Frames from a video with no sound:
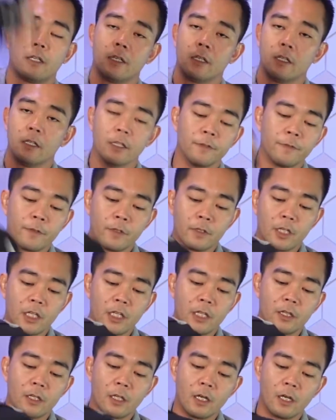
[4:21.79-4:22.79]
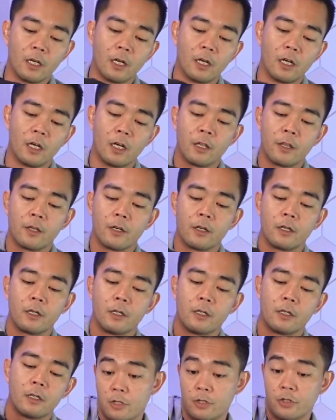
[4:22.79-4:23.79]
And if you need the
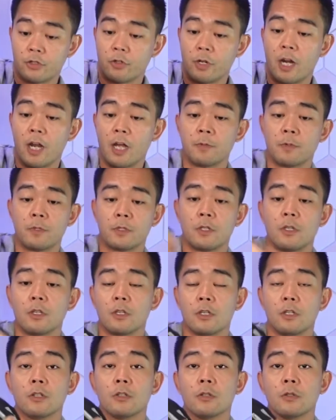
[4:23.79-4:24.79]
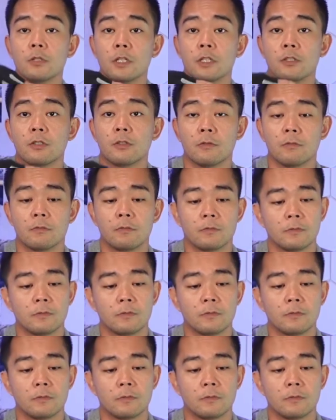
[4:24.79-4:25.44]
other straps, you can use it too.